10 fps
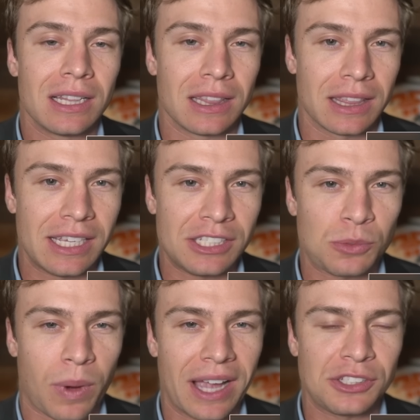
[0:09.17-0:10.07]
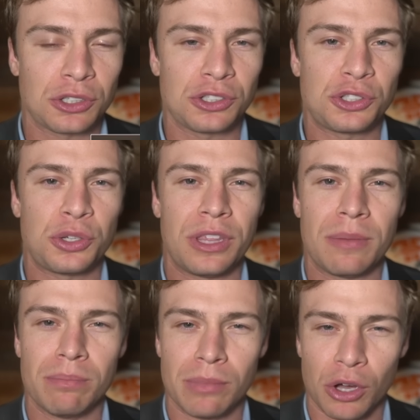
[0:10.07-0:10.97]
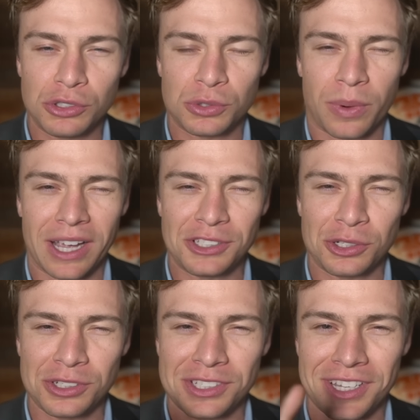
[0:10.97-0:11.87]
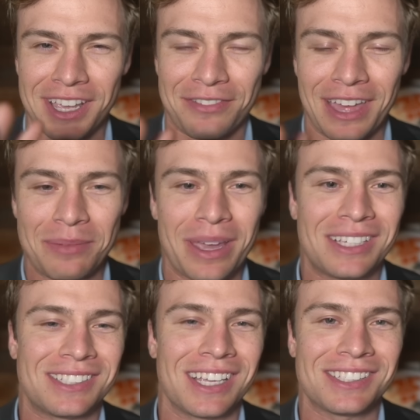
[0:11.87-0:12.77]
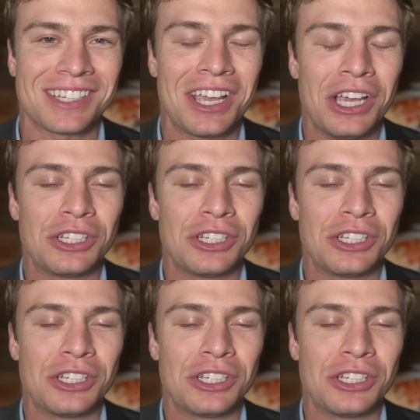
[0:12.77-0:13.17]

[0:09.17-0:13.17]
least risers to the most risers, if that makes sense.